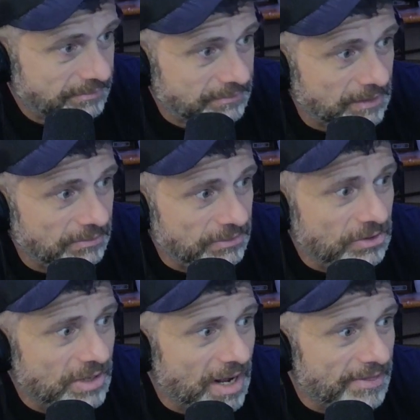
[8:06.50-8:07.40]
You
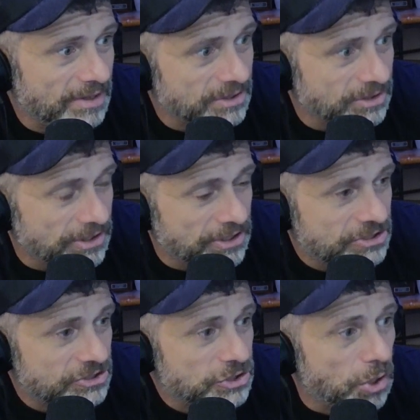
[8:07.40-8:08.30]
go down there,
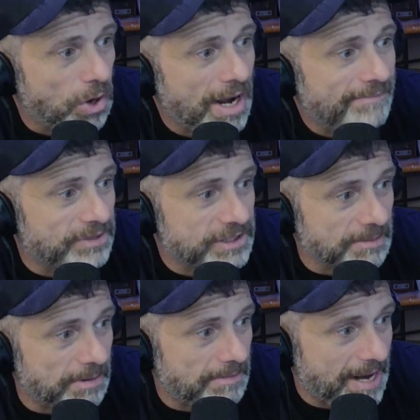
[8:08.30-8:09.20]
there's no hype for
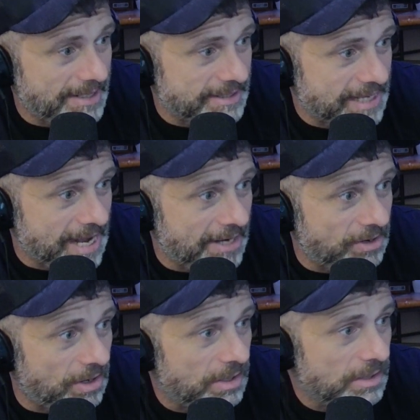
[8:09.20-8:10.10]
Summer Madness at
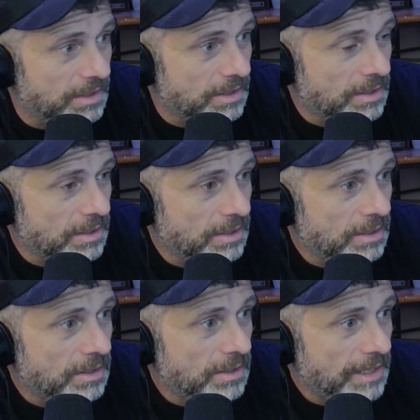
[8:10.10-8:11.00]
all.
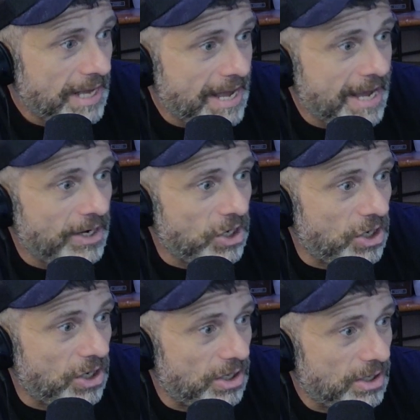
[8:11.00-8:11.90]
At
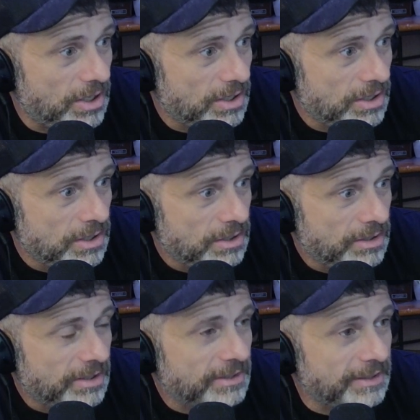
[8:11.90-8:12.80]
all.
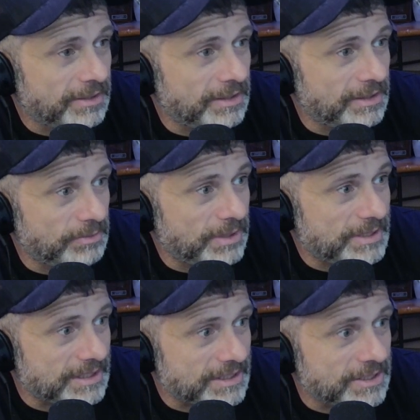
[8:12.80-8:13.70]
Look, what is
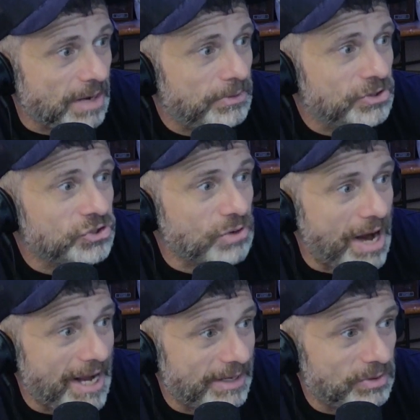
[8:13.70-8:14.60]
this? Double
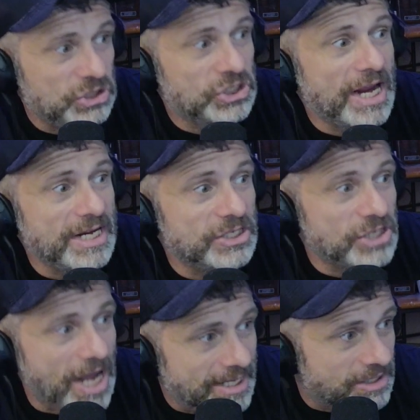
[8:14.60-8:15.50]
Drag.
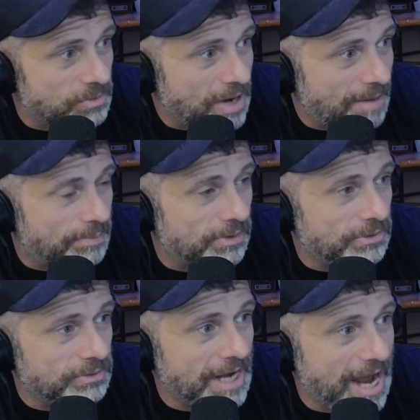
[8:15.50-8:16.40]
Jazz the Rapper and
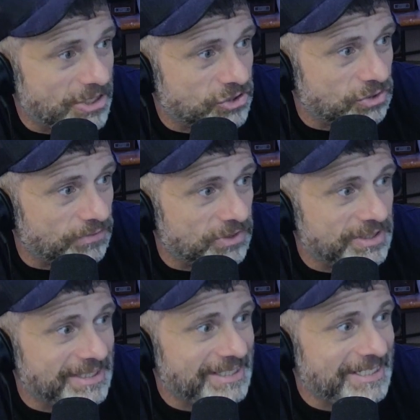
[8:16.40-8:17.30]
Luke Castro
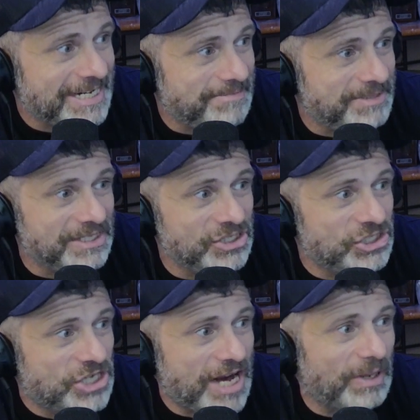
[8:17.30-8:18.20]
versus Steams and
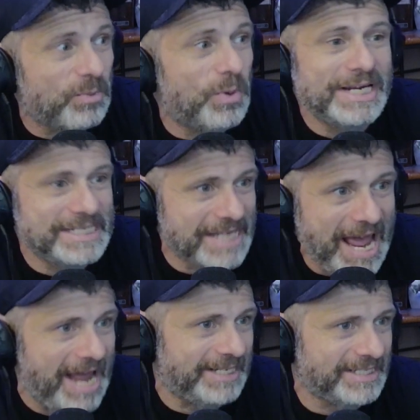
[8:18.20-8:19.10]
Jay. Like, what is
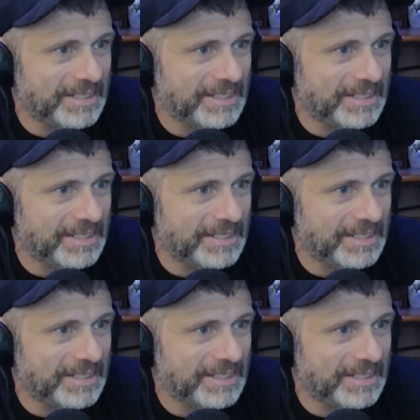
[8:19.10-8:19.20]
that?